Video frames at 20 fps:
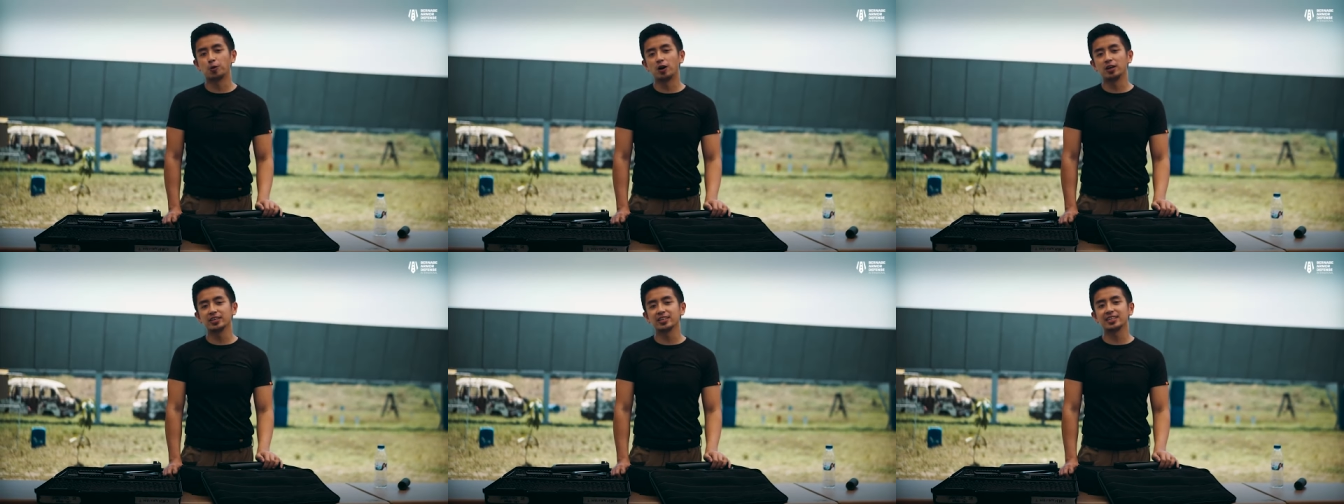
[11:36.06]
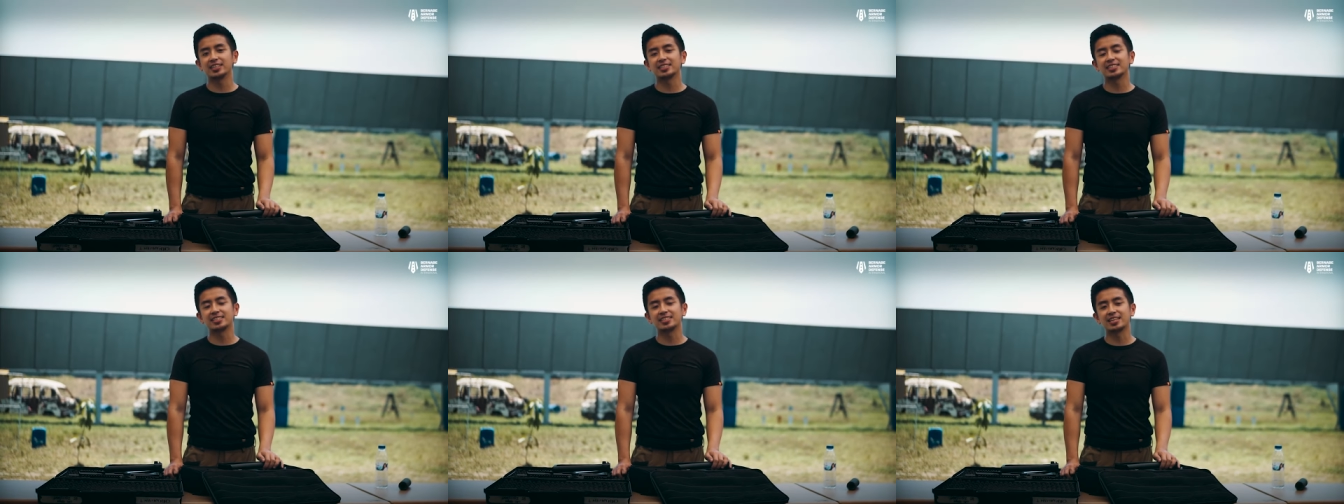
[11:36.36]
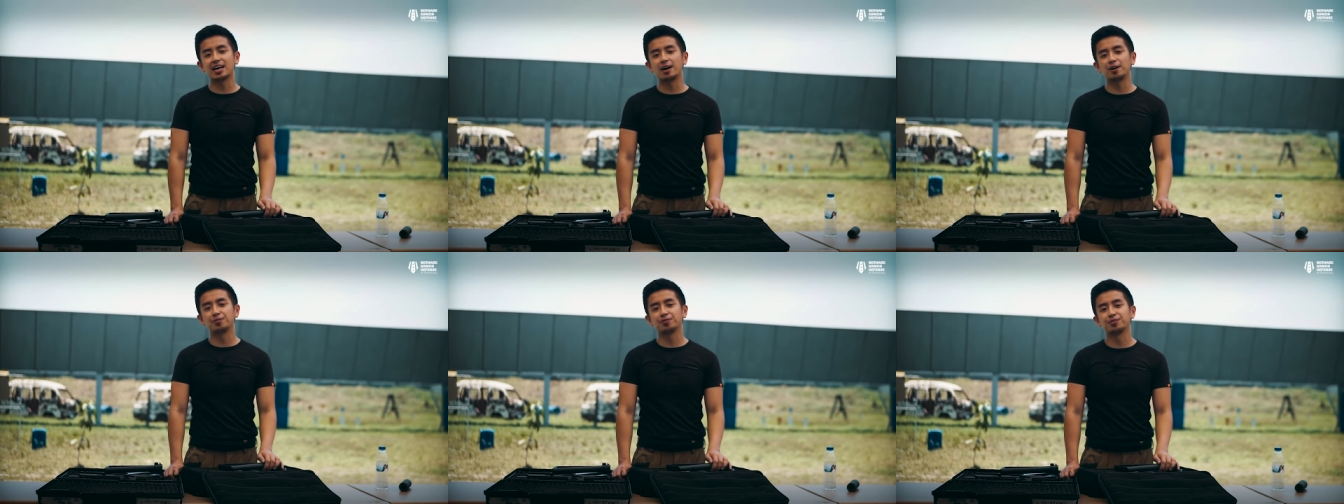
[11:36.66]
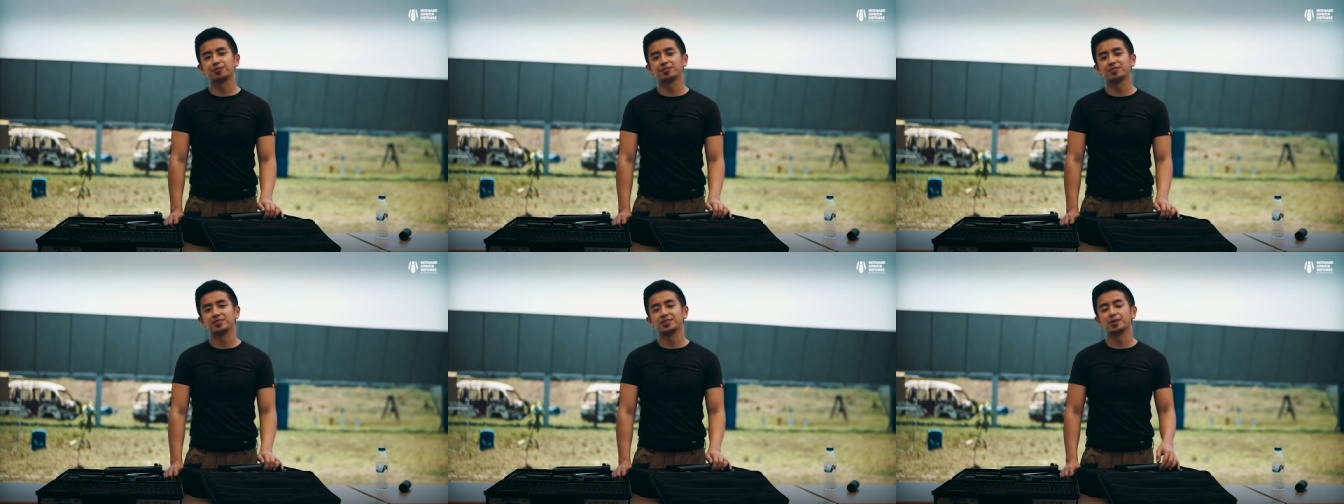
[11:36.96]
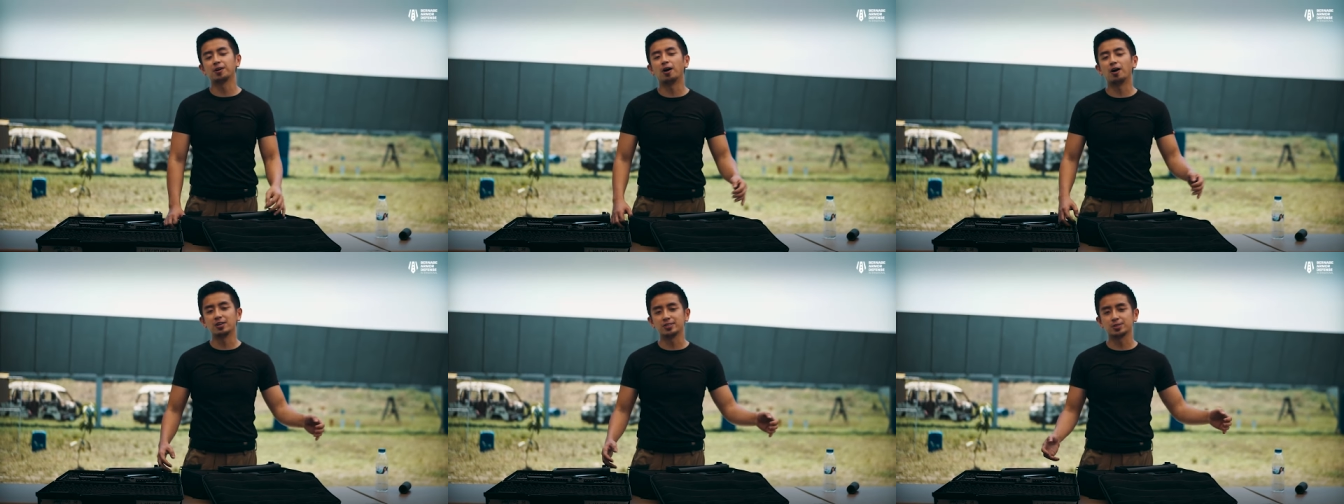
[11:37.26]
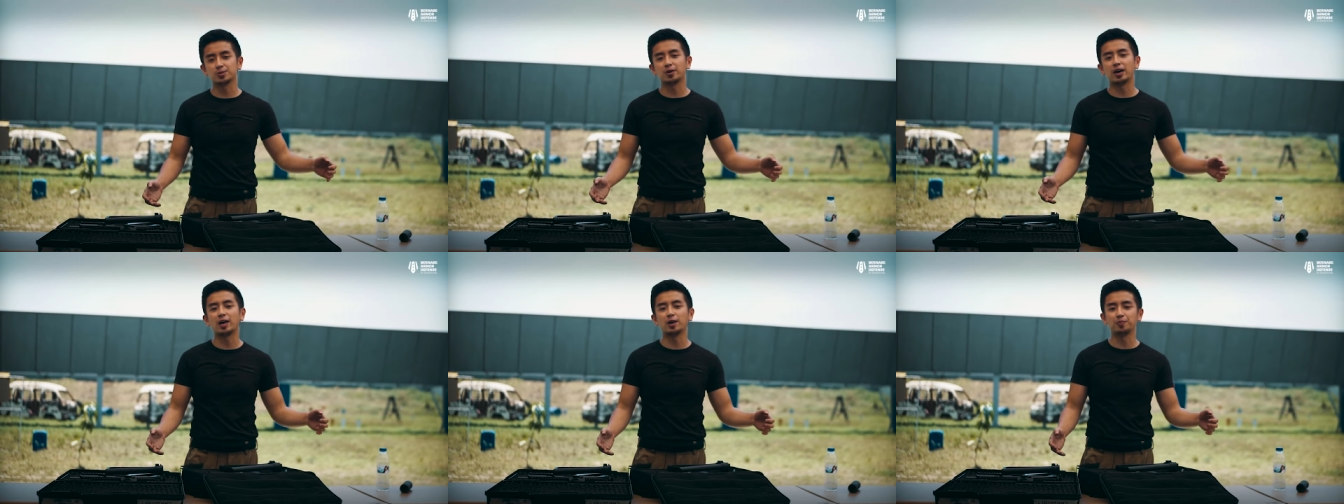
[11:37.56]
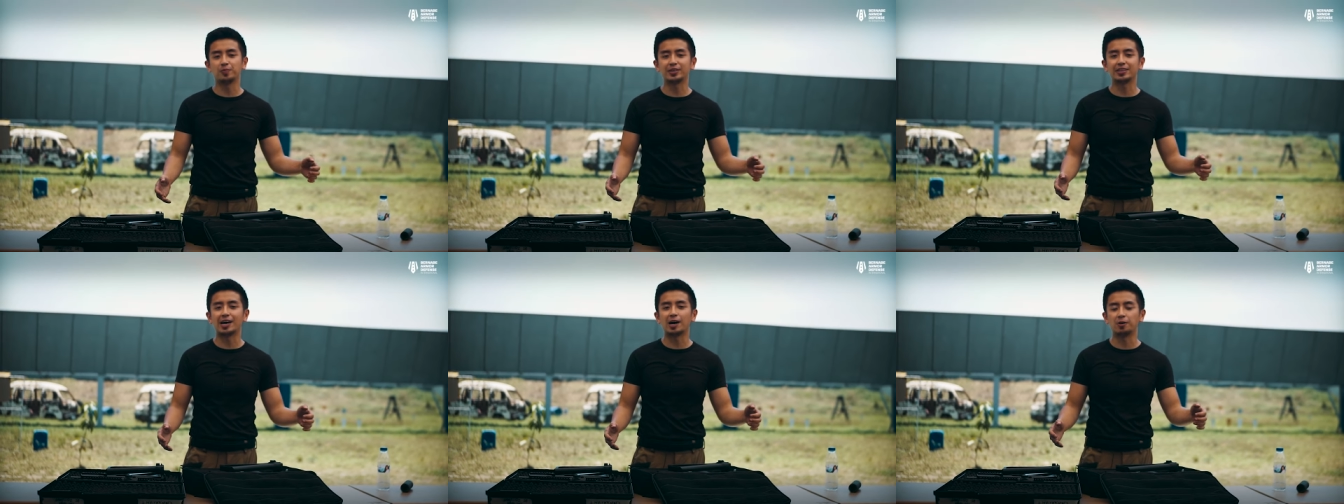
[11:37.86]
quality stuff, you're also
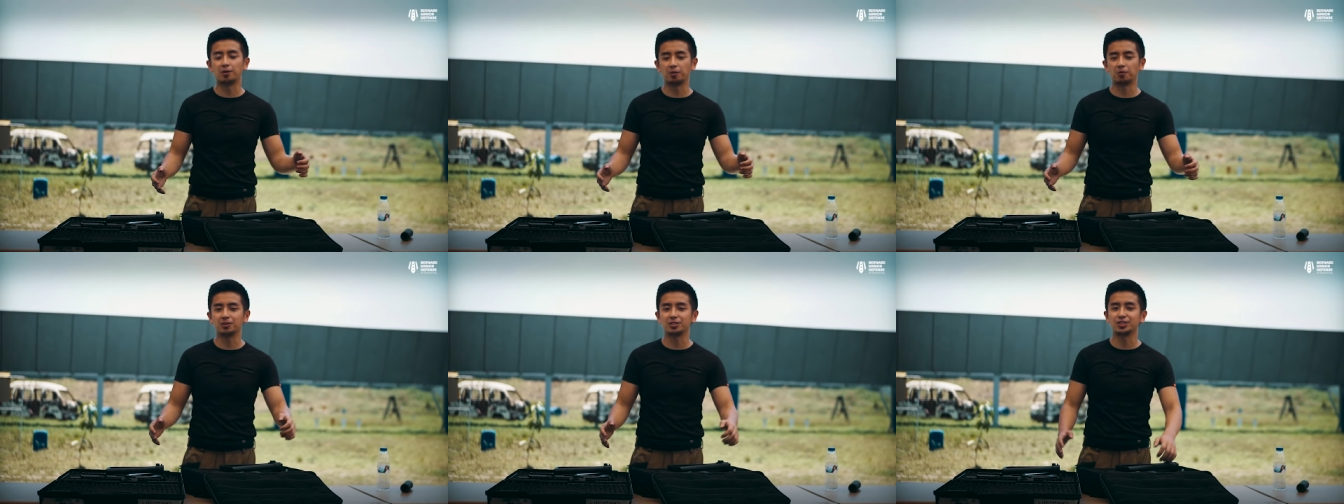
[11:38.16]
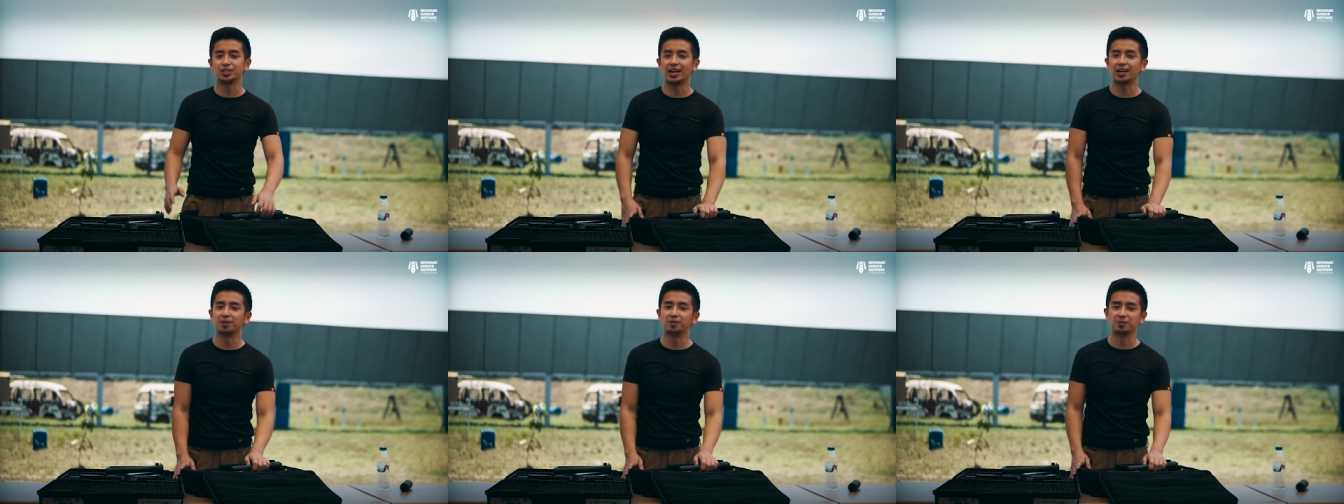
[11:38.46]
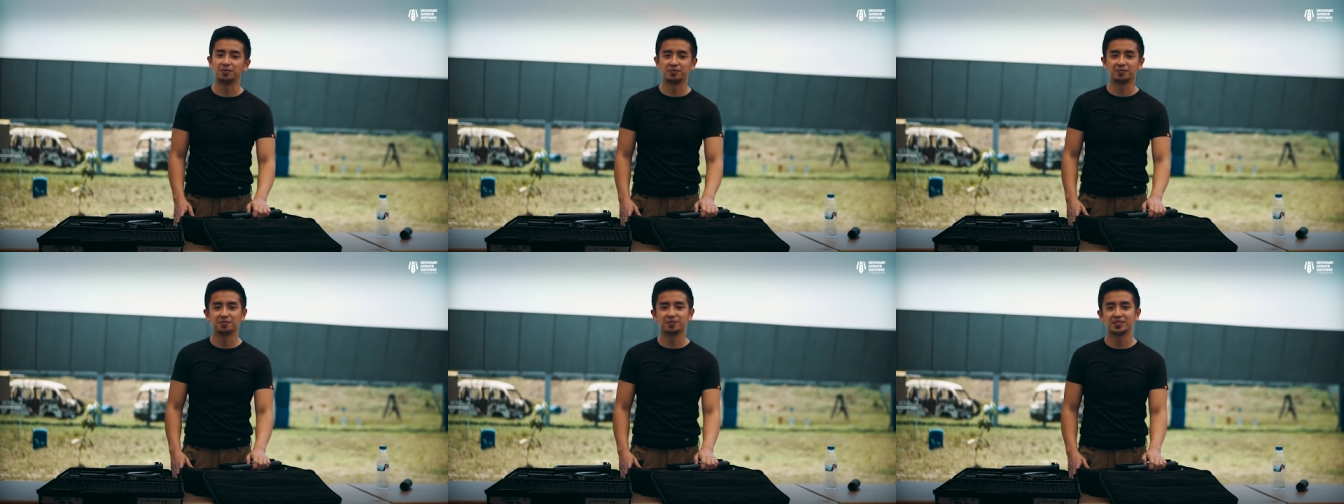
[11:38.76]
helping out our channel.